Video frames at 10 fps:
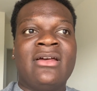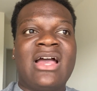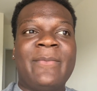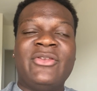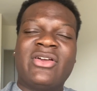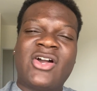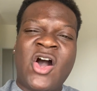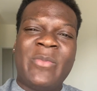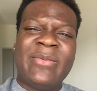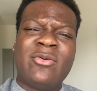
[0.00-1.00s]
I mean, you can
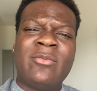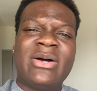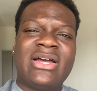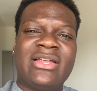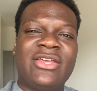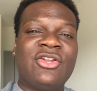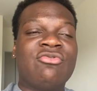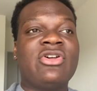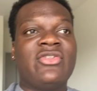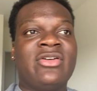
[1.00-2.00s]
call people, but you
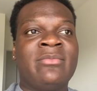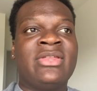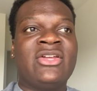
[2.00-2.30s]
don't know them.